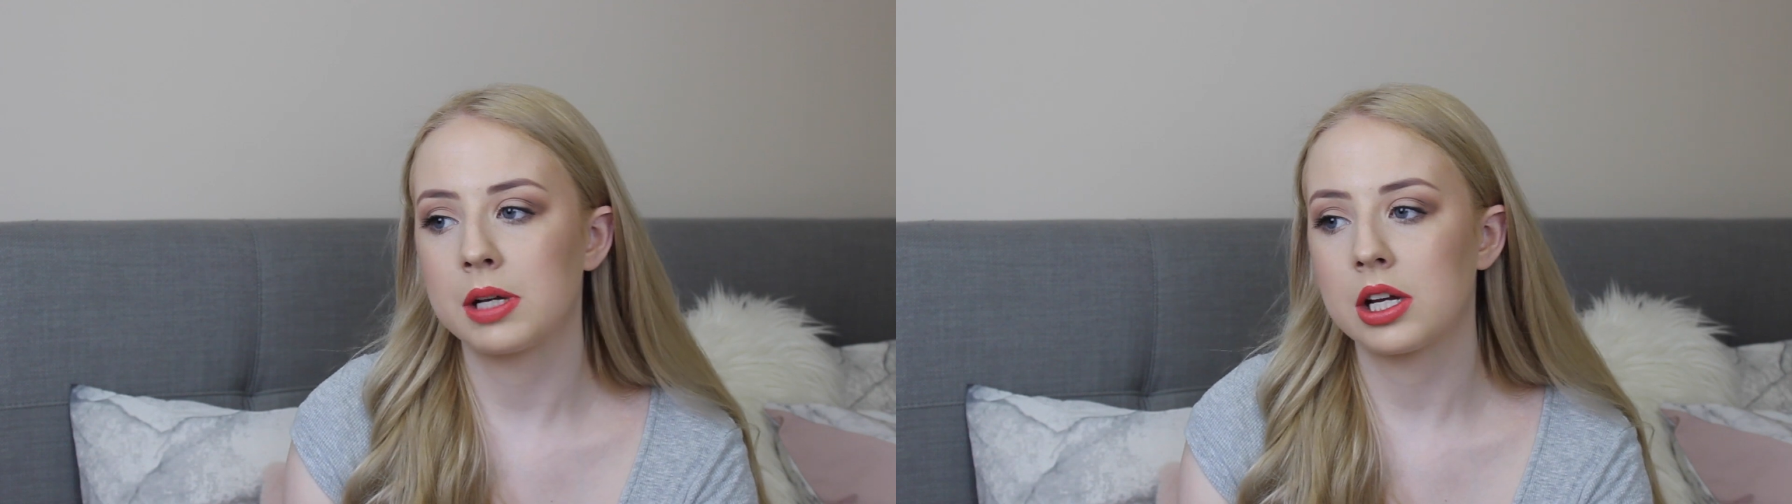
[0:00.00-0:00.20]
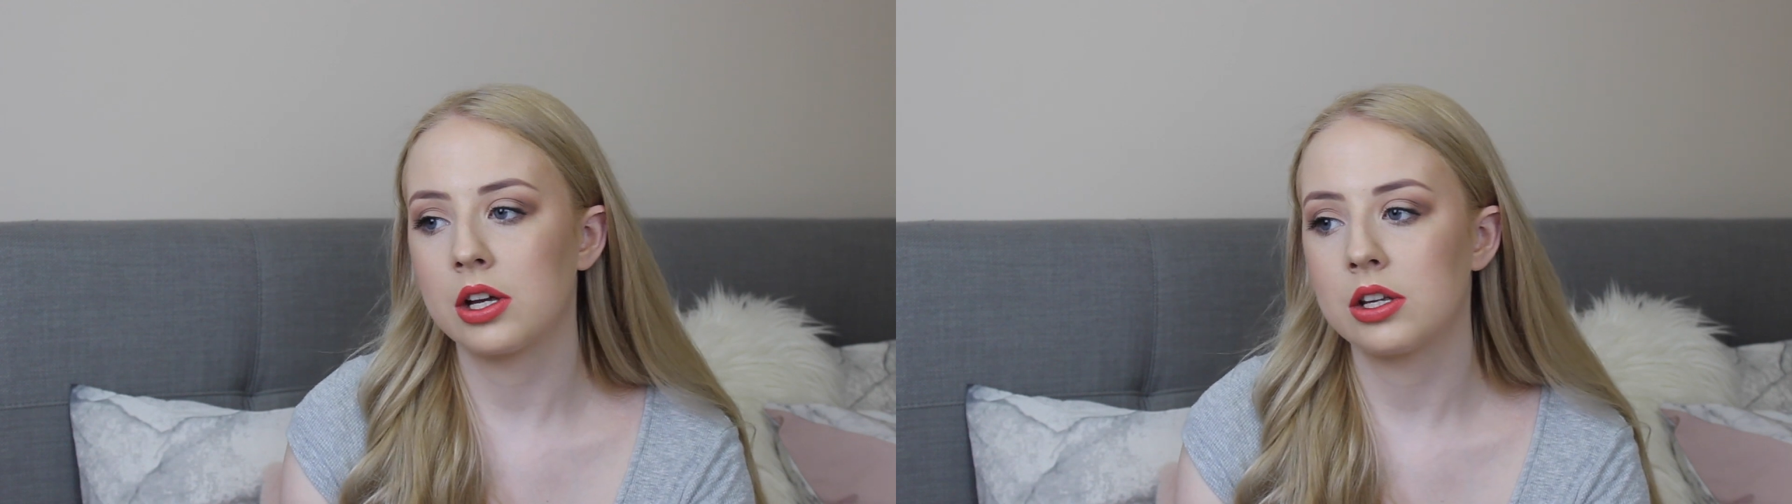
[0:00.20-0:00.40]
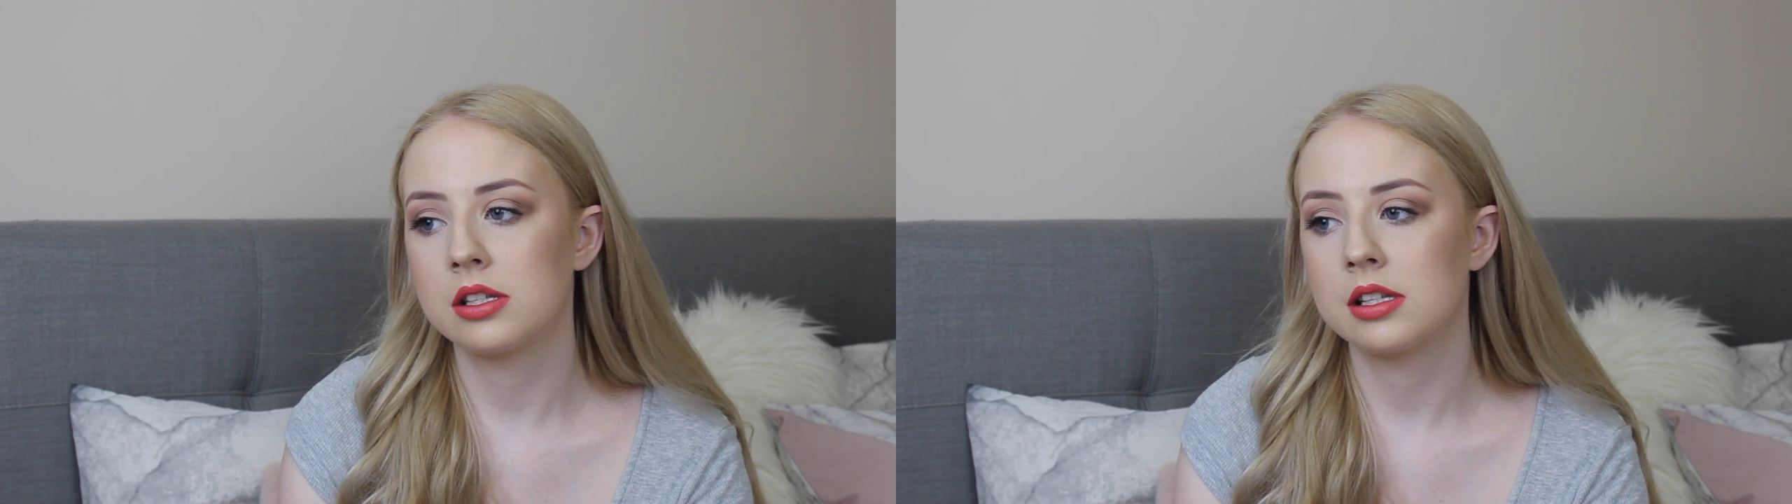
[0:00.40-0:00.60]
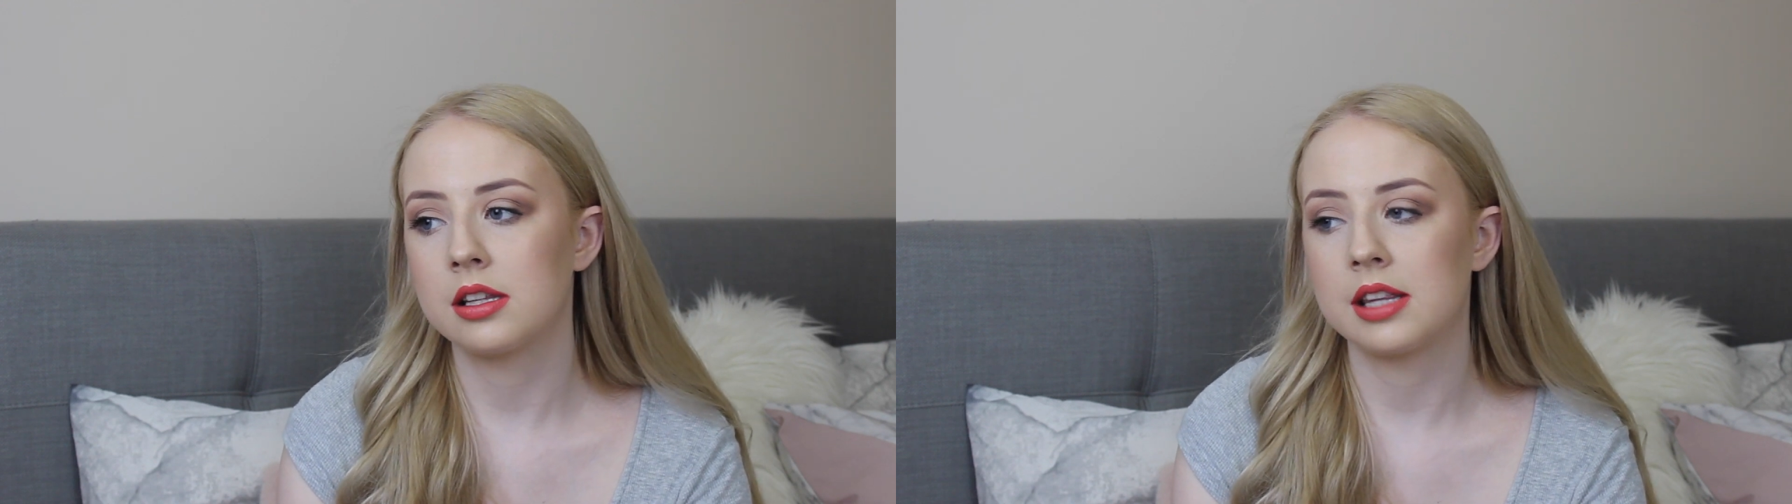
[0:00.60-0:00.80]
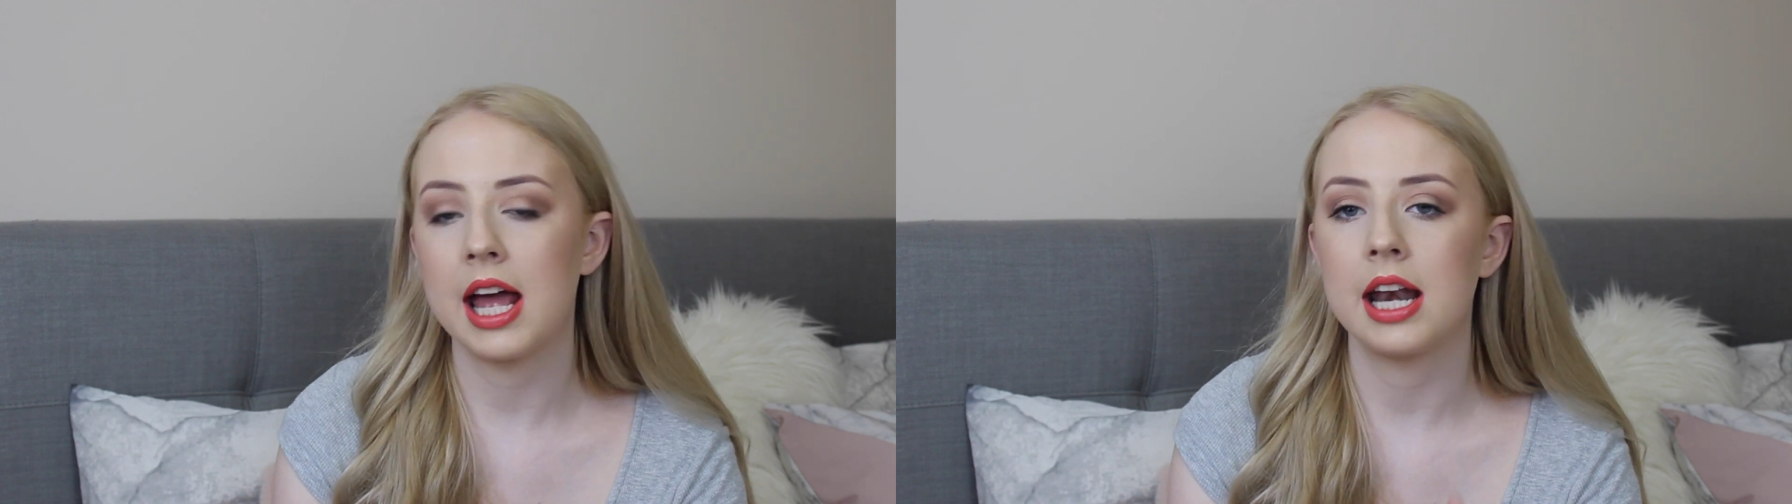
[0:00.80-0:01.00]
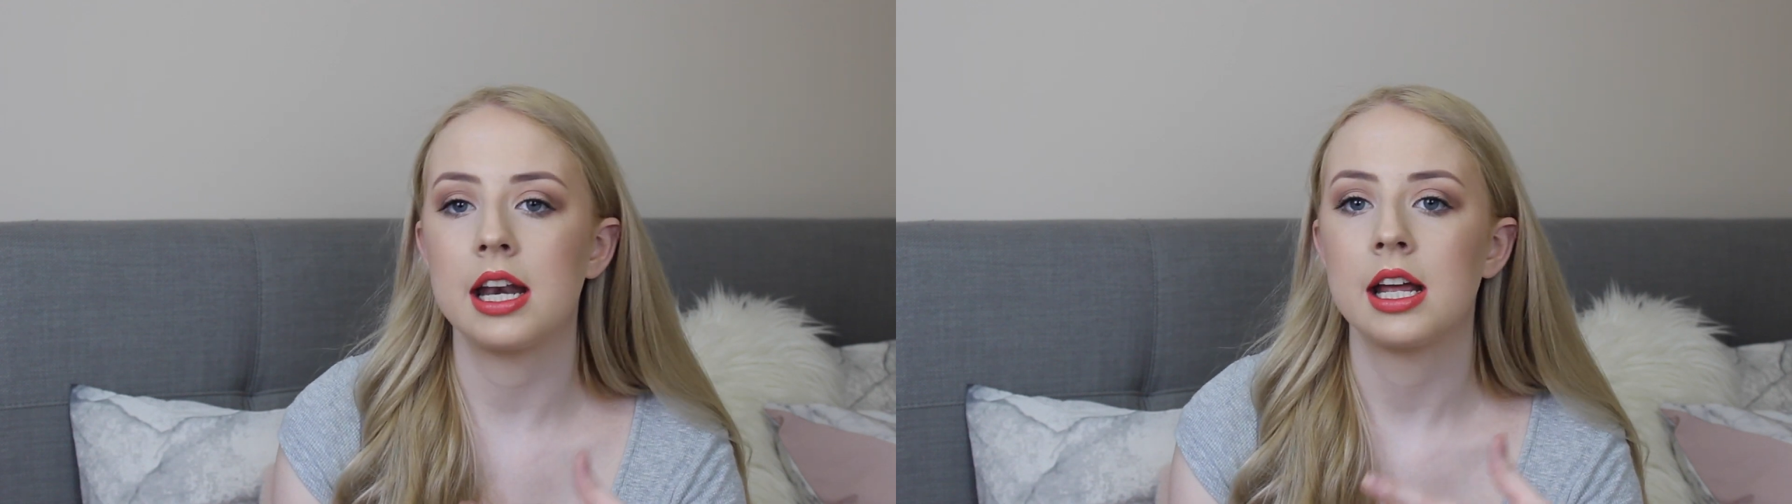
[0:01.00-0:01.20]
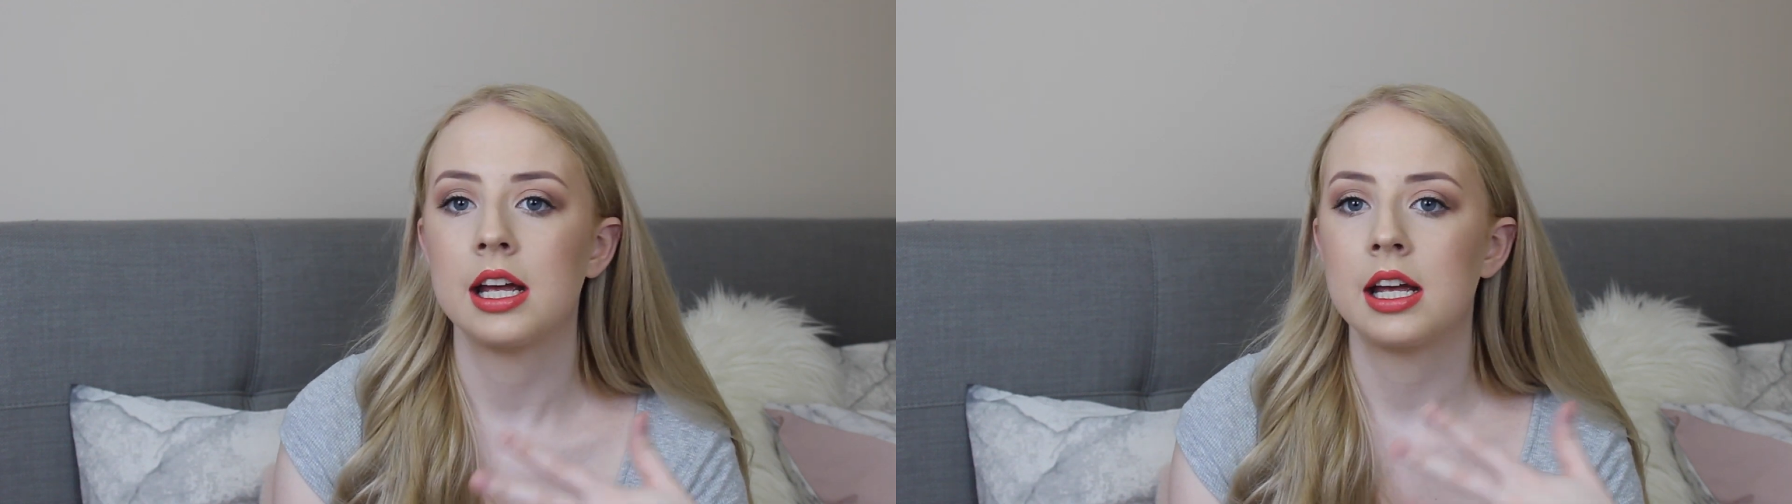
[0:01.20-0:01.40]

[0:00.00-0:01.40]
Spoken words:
because then